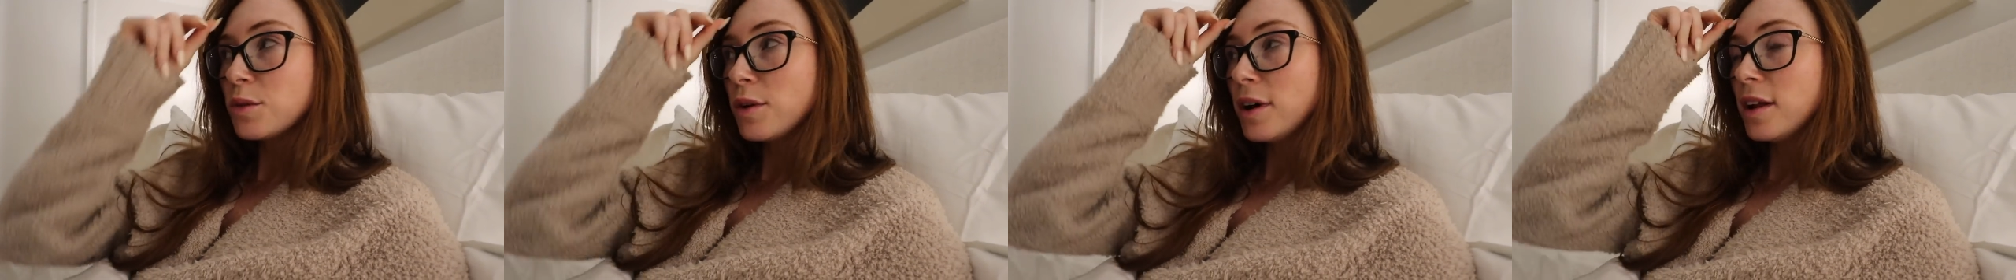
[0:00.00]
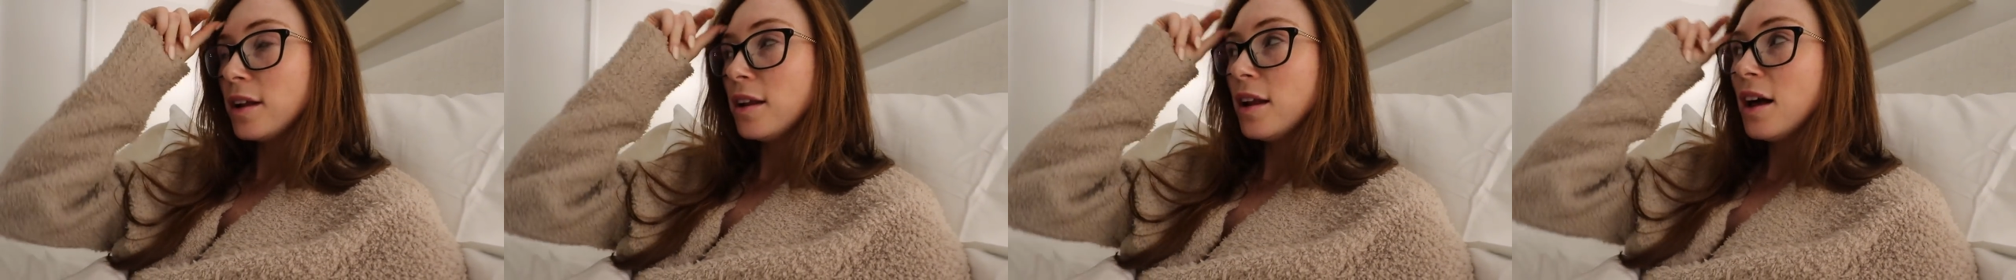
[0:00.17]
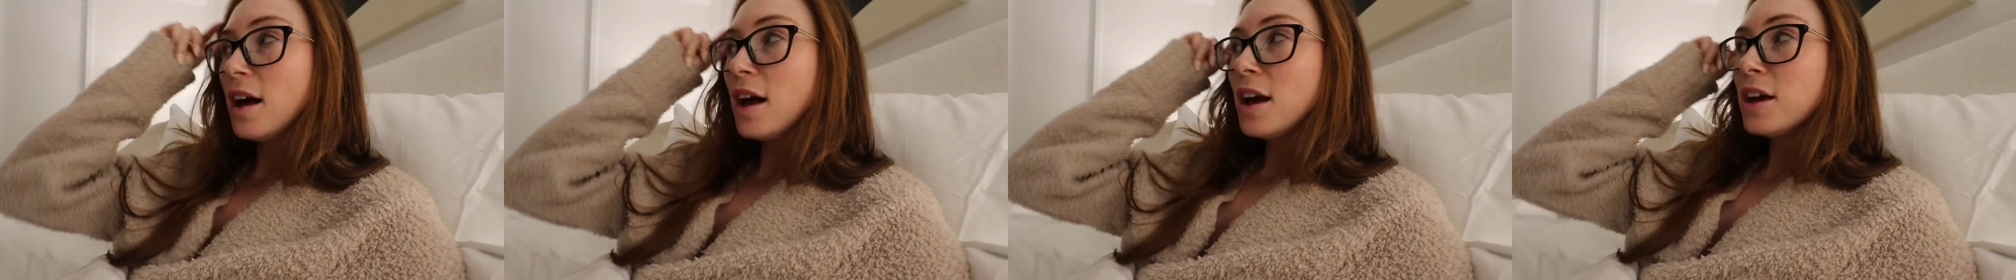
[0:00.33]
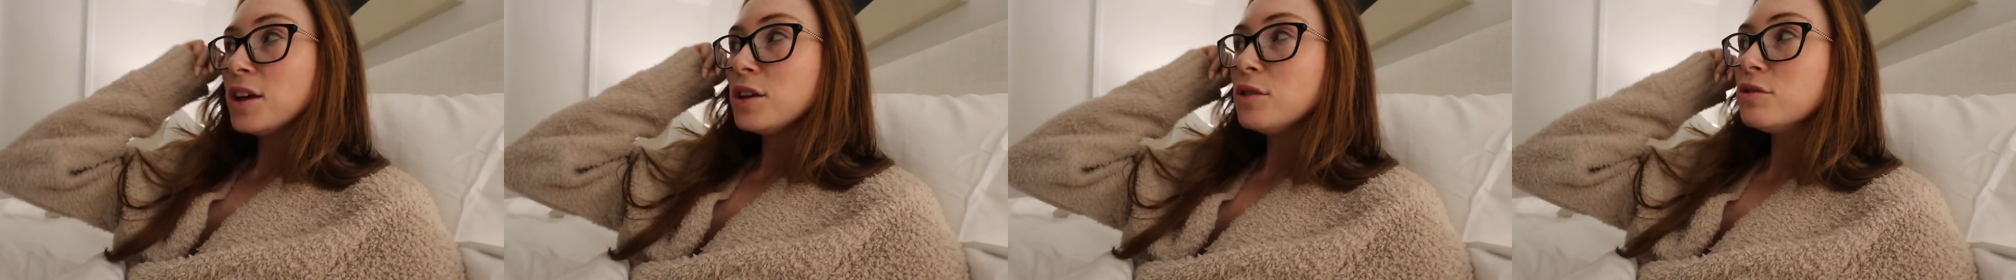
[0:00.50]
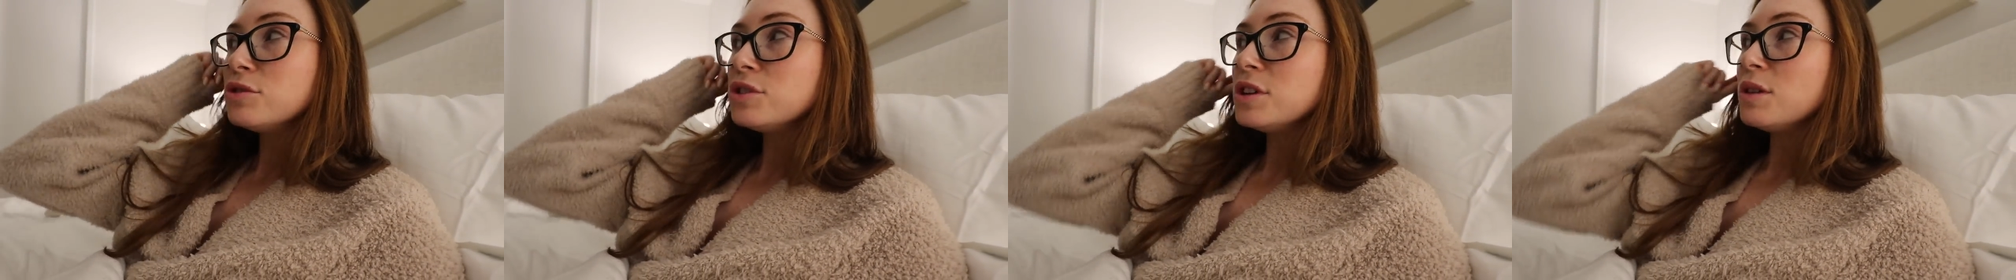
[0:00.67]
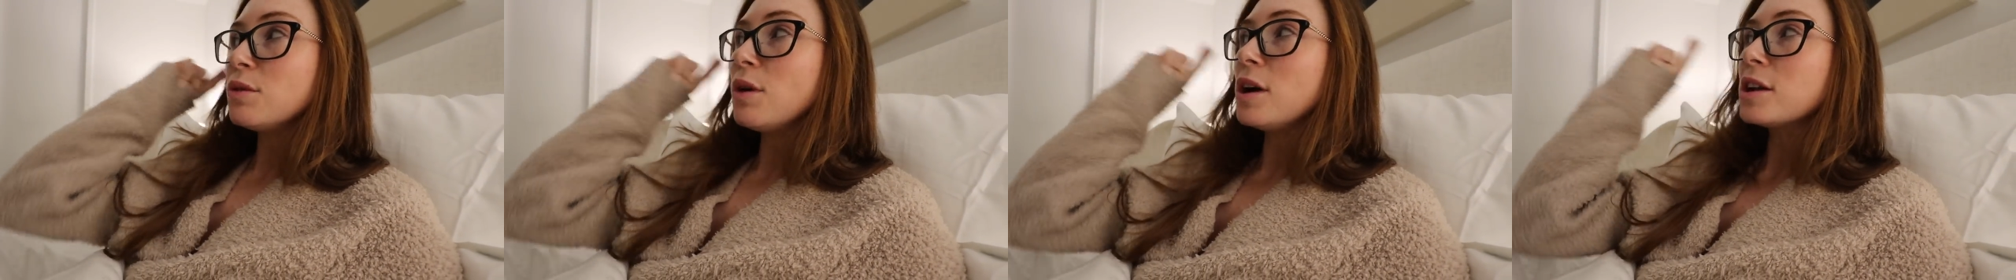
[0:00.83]
So I'll
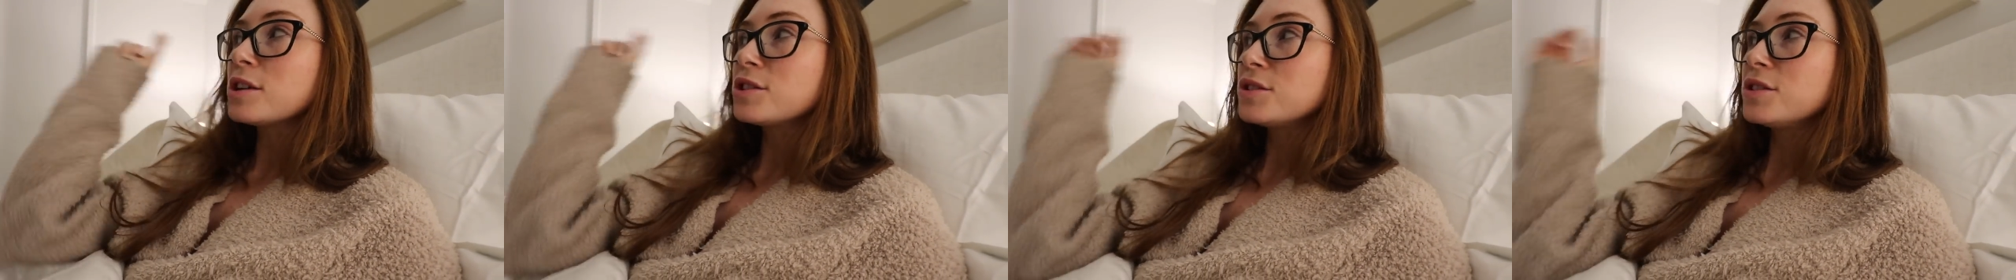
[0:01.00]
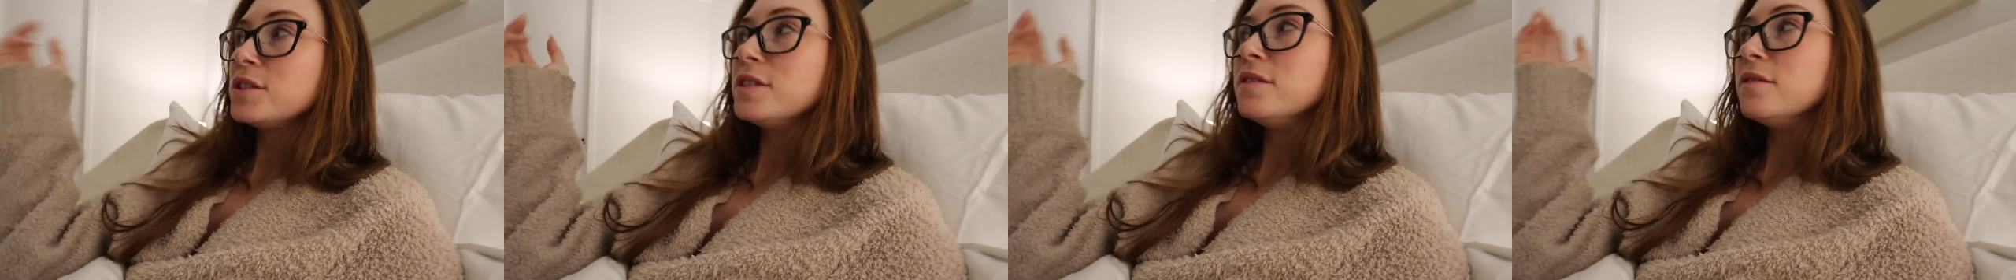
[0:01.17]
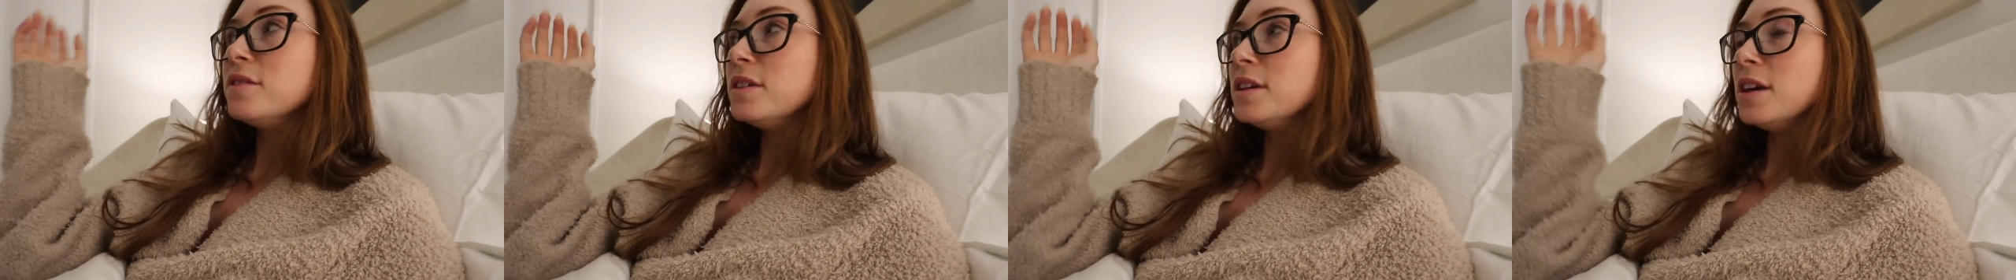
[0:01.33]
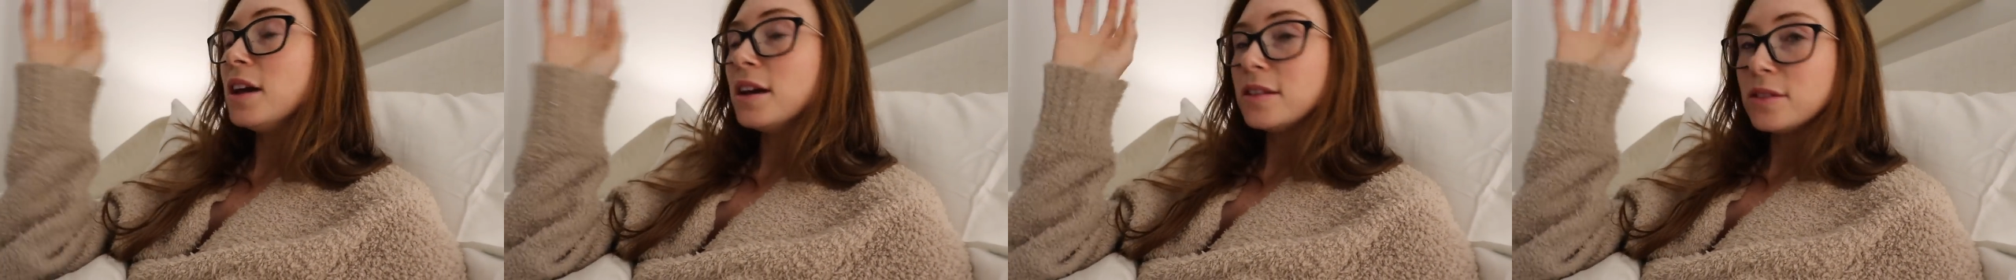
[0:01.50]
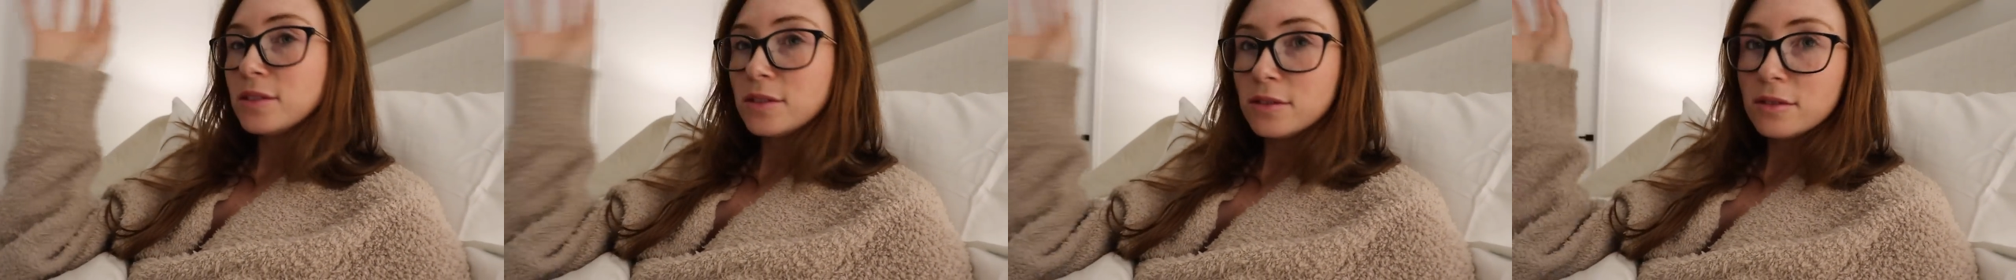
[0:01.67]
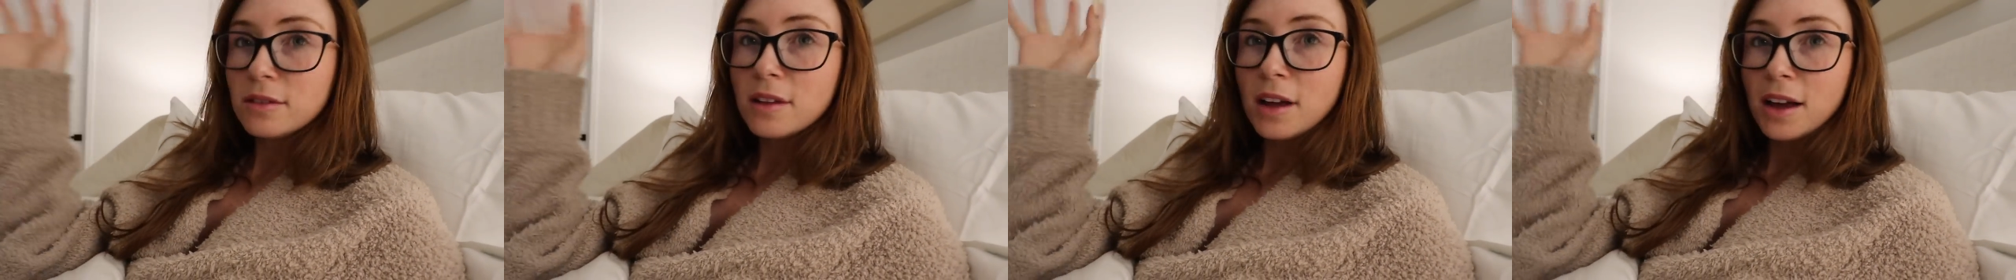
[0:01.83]
usually watch TV at,